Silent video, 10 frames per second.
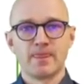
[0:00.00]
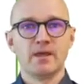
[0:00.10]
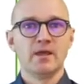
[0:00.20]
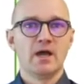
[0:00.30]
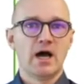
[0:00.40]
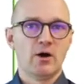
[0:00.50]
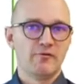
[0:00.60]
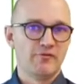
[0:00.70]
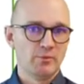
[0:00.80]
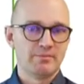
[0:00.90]
Our
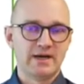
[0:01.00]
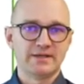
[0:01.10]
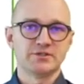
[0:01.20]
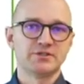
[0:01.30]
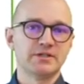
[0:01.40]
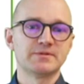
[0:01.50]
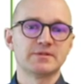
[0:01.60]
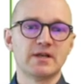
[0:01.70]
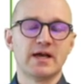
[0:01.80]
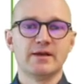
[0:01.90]
formal partnerships
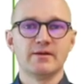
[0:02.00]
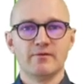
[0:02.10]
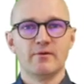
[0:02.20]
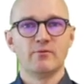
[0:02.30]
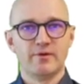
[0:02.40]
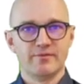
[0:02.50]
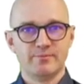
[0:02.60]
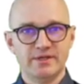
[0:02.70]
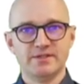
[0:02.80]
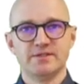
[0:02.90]
lie with
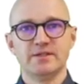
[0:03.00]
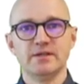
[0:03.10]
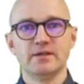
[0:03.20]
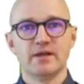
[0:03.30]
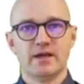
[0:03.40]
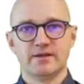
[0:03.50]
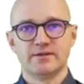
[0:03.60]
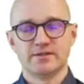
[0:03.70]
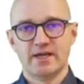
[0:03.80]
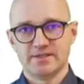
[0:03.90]
PTC and
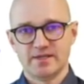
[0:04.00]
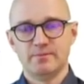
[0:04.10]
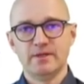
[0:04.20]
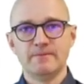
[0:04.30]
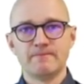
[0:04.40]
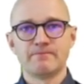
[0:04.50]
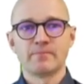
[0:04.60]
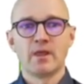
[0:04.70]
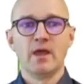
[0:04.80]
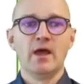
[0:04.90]
SAP,
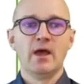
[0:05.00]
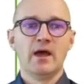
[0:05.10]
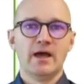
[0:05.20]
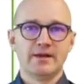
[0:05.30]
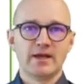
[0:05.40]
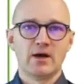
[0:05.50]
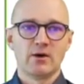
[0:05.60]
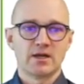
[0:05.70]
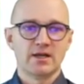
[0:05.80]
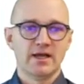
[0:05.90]
and our
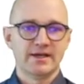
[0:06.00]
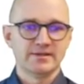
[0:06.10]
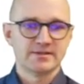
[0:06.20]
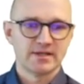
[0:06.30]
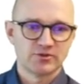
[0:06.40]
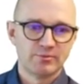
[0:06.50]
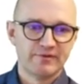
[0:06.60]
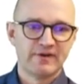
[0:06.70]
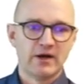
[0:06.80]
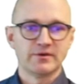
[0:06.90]
clients are to be
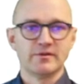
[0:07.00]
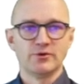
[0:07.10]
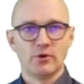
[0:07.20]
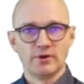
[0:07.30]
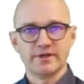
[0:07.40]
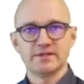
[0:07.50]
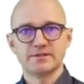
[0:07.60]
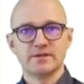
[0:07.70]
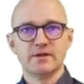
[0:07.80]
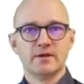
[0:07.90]
found in the Nordics,
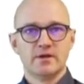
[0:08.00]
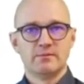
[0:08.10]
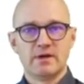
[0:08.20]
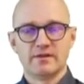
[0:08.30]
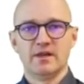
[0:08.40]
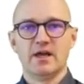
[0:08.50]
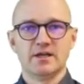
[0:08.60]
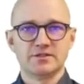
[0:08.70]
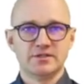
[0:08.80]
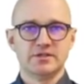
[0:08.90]
among the large
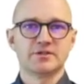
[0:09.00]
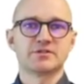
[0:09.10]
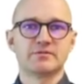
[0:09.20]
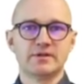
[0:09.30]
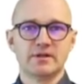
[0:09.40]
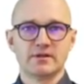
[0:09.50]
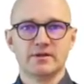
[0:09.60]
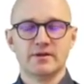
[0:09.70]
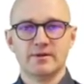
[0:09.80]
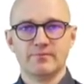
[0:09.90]
industrial
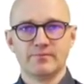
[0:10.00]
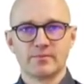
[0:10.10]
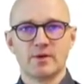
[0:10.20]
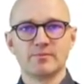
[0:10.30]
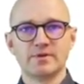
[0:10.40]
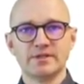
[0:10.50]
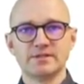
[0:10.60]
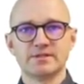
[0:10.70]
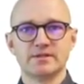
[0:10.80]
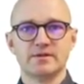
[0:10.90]

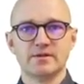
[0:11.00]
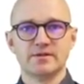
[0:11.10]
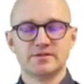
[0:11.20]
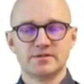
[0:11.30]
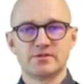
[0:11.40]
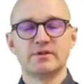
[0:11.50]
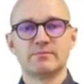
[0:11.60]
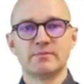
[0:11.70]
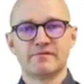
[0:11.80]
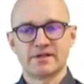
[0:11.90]
companies in the discrete
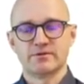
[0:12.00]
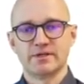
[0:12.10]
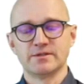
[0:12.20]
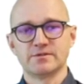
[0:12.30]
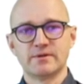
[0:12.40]
manufacturing industry.